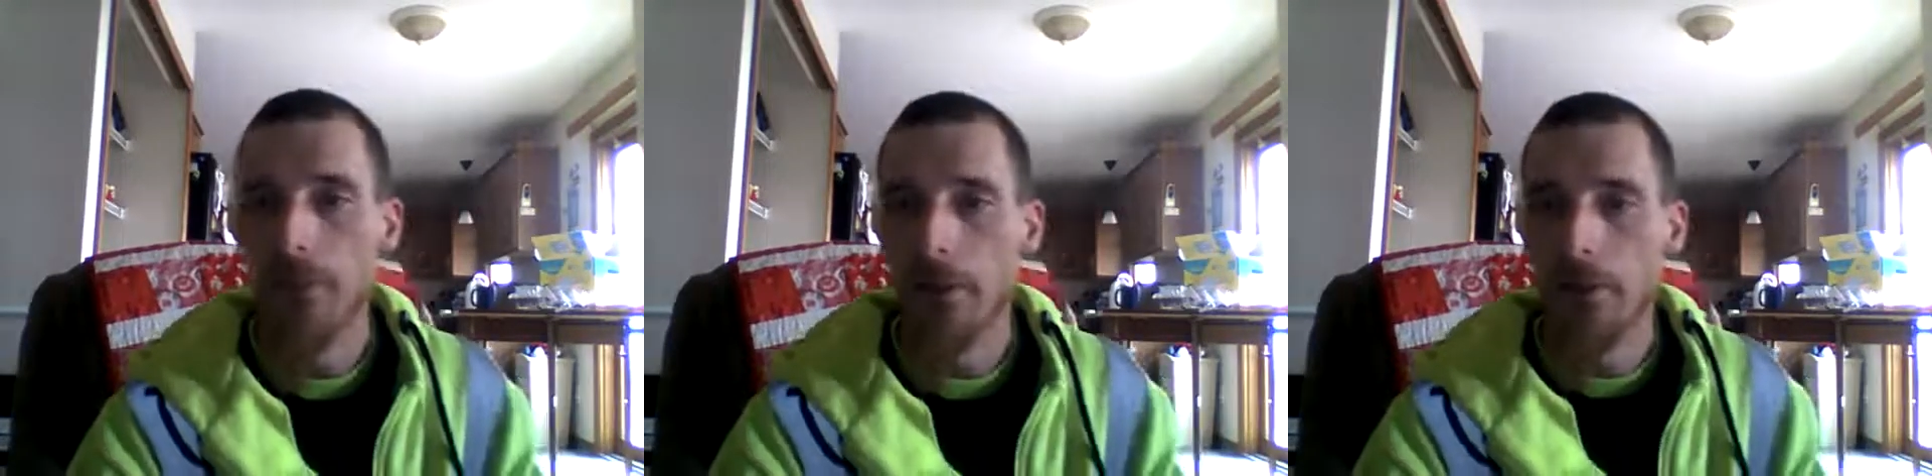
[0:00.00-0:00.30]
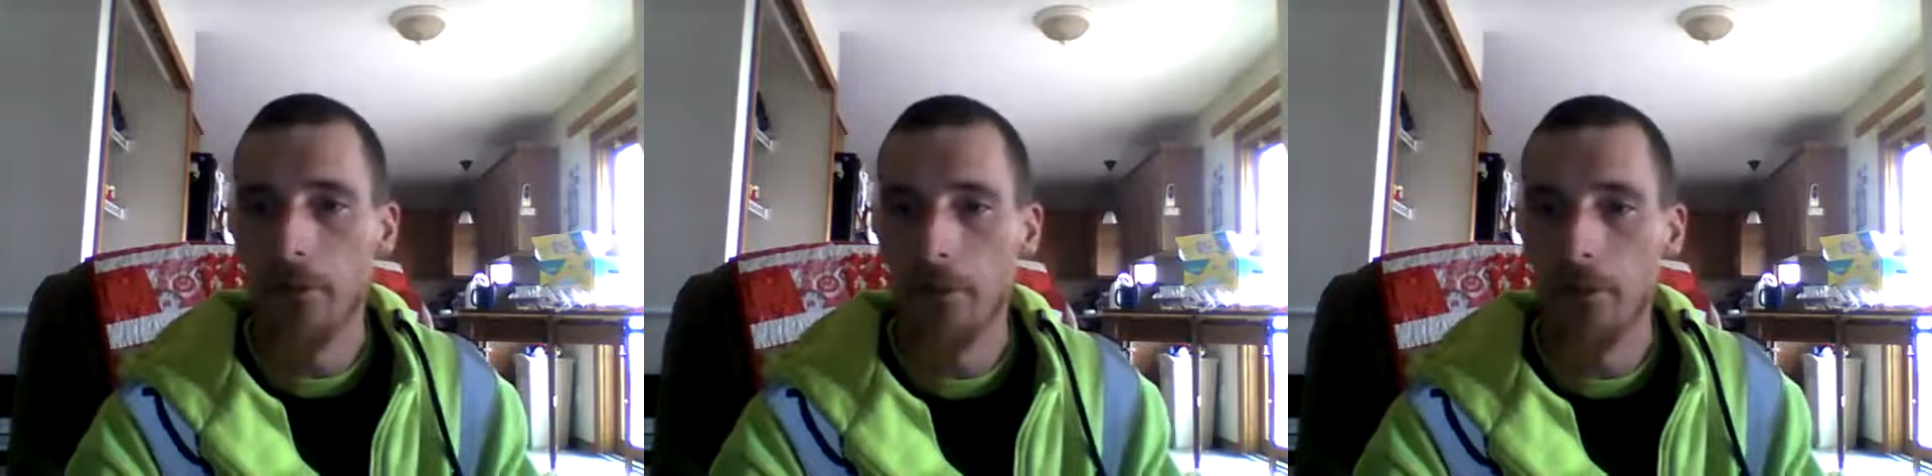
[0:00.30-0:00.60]

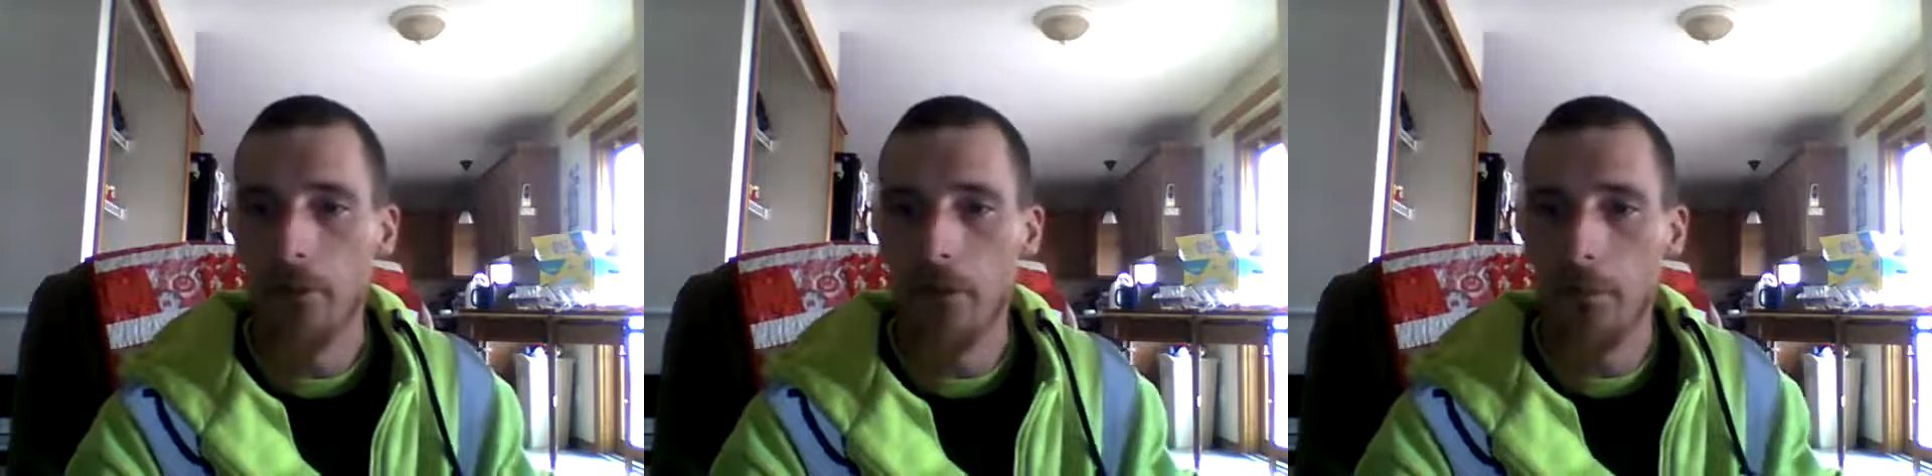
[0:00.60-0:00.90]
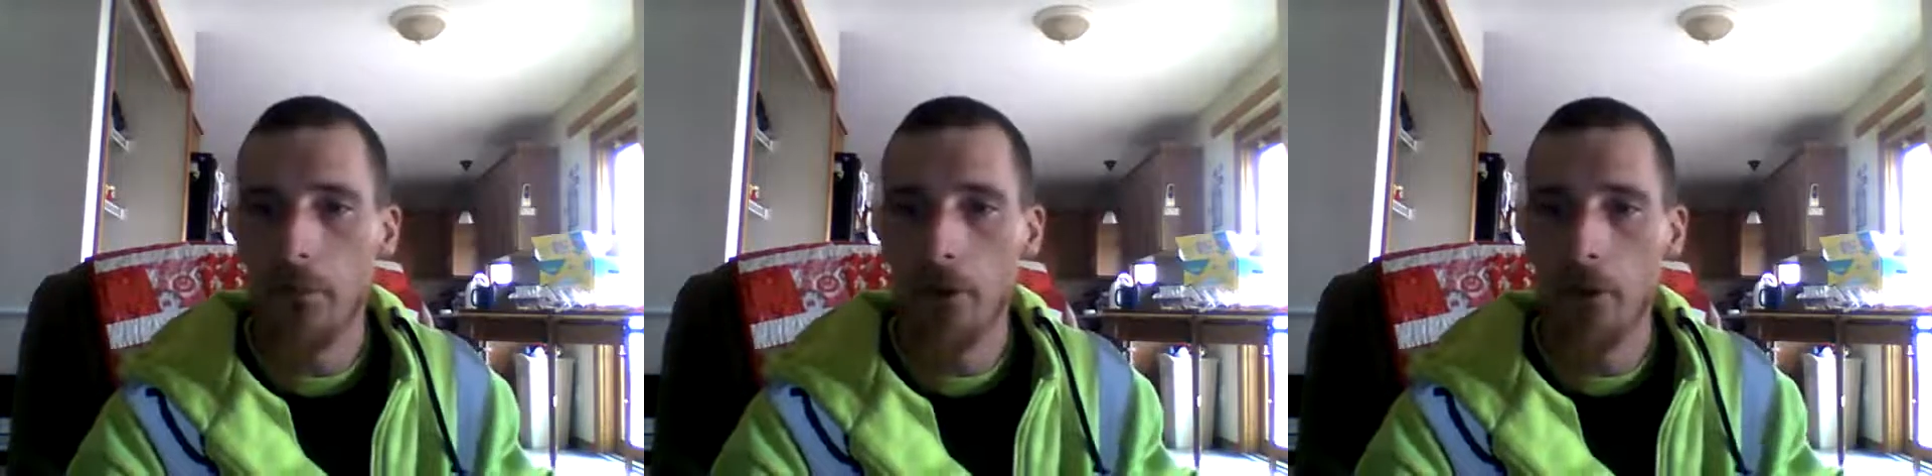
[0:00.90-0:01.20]
And do you have
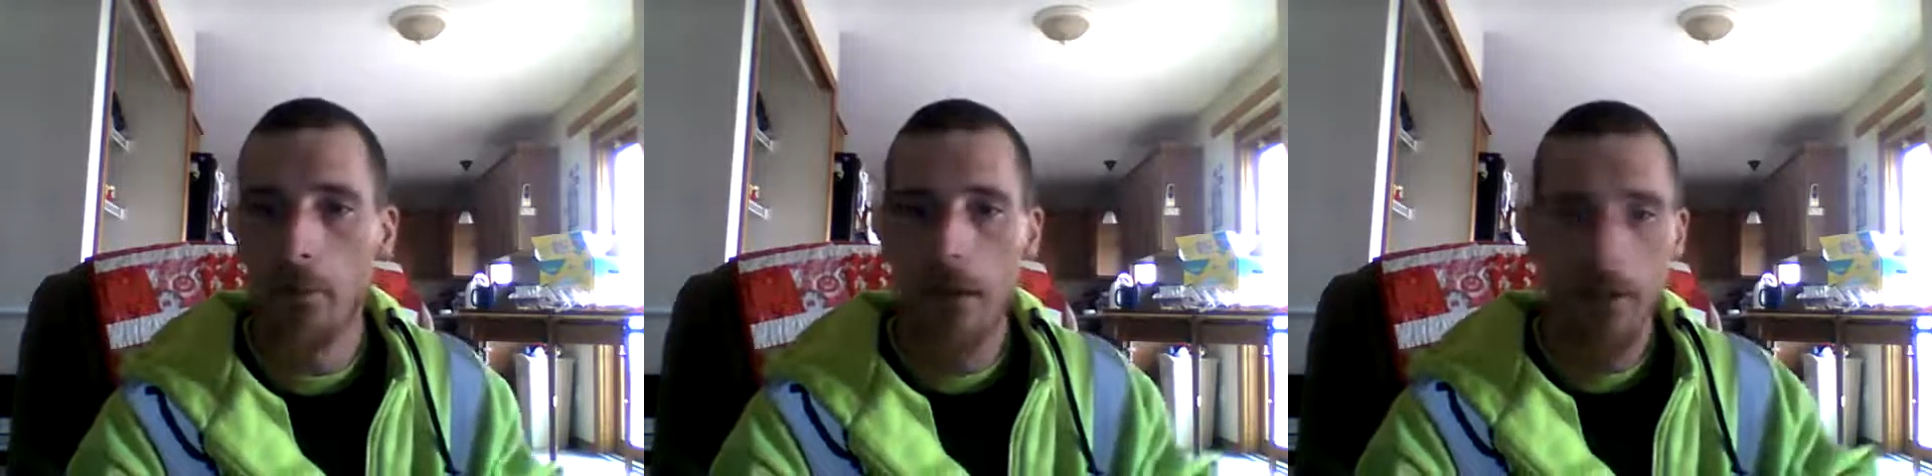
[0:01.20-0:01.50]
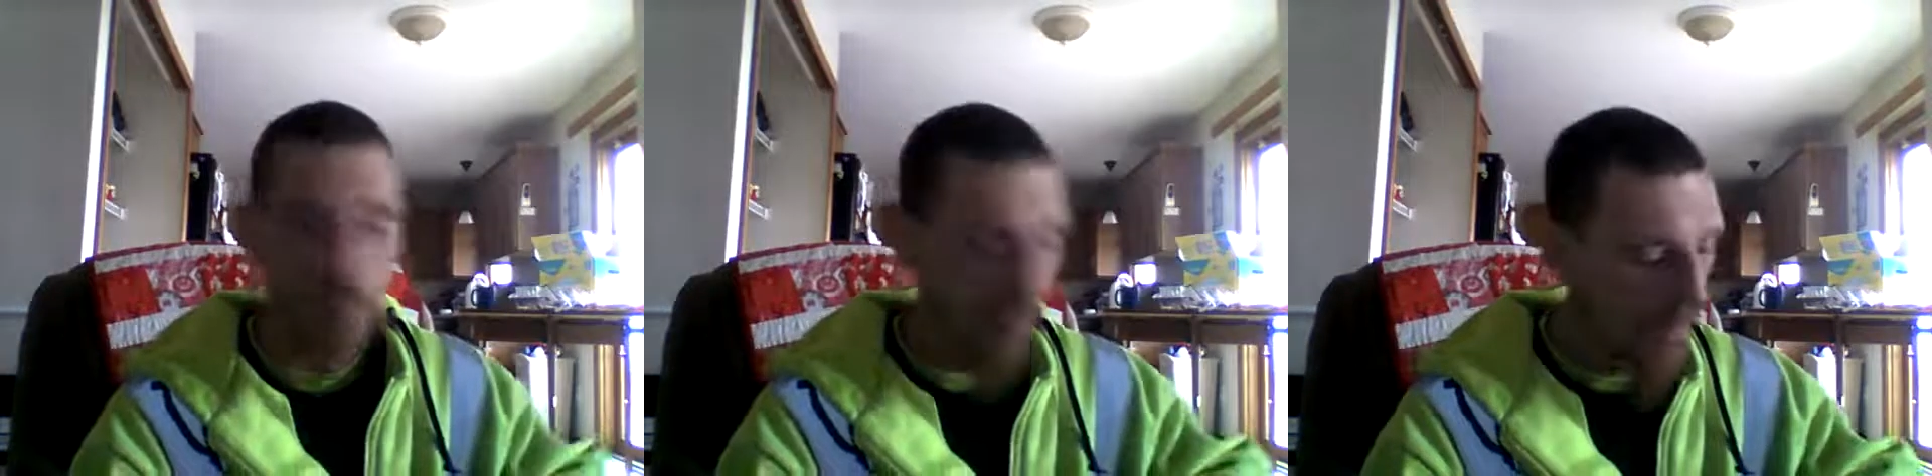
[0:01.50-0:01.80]
a PO
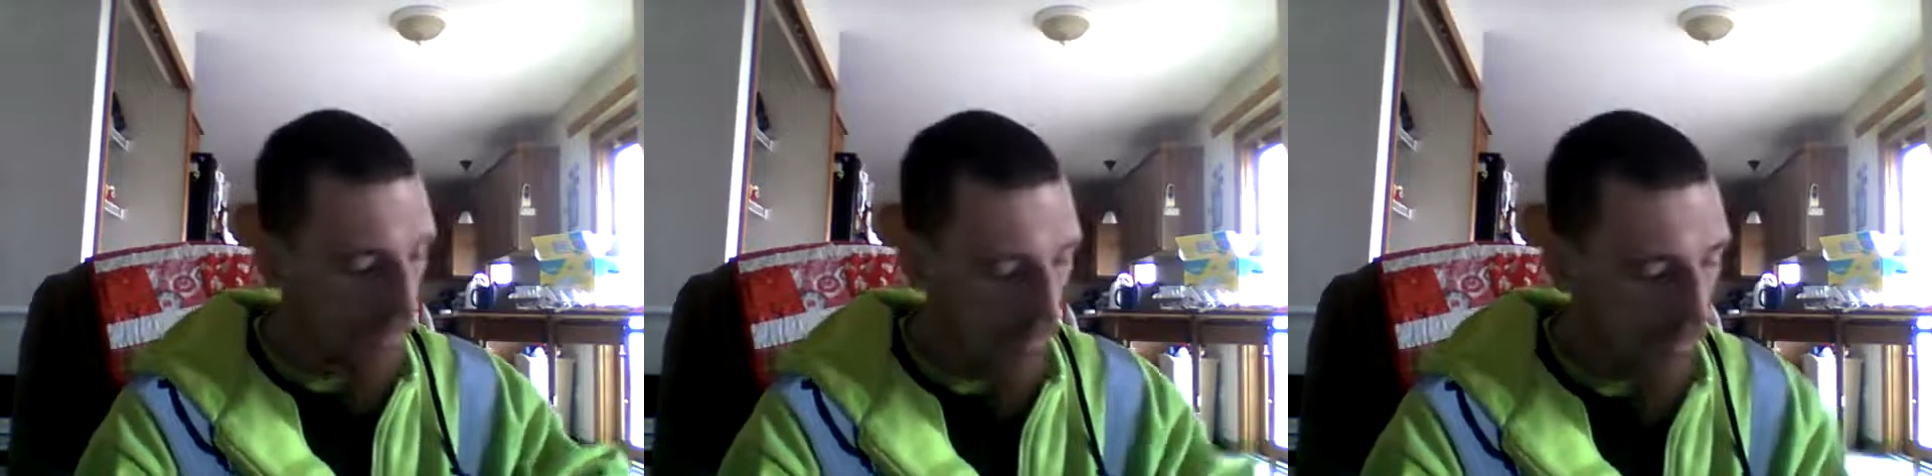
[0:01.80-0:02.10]
box?